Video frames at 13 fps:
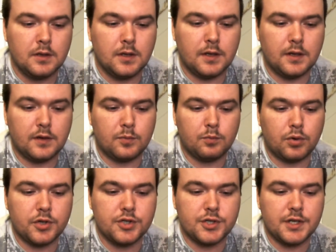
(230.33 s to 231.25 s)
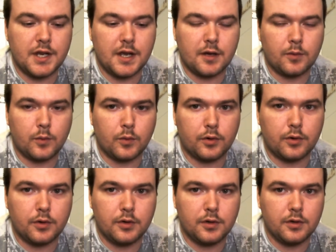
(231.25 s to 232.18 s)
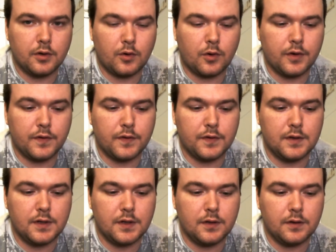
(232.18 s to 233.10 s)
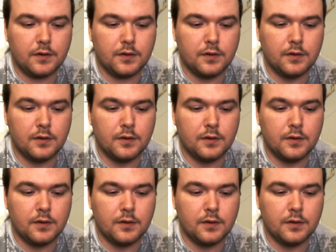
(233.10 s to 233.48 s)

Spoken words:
and just brush downward across the teeth.